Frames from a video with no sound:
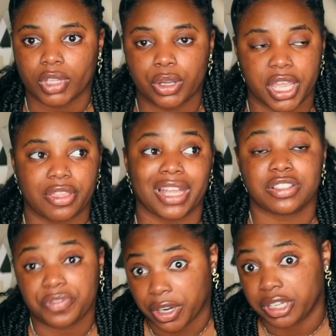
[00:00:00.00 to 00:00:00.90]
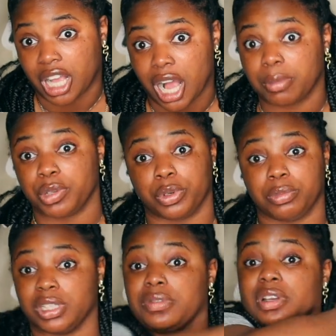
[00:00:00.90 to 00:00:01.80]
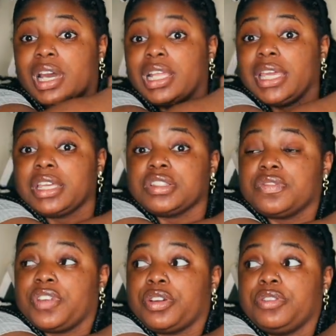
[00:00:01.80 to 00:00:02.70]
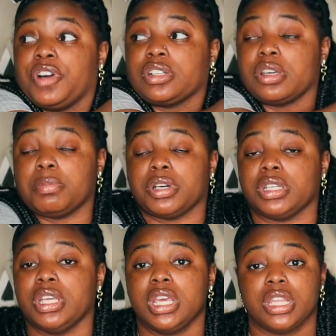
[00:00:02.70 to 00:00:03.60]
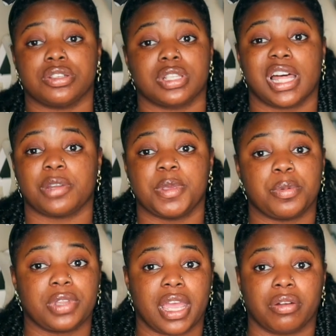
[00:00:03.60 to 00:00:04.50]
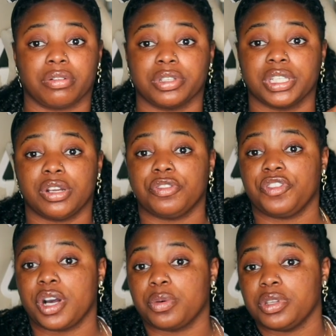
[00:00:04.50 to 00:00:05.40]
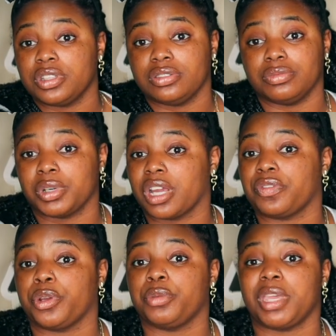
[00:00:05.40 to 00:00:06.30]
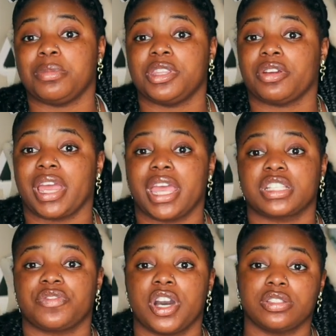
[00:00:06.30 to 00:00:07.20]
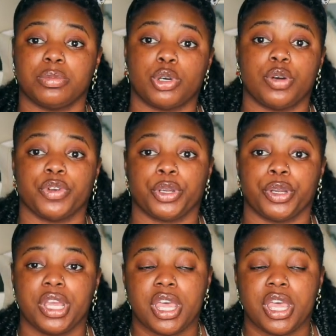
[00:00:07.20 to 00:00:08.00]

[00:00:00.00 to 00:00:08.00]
Okay, that's a very common one, believe it or not. Like, it's very fucked up, but there's a lot of people that really don't fuck with whatever. Maybe their ex fucked them over.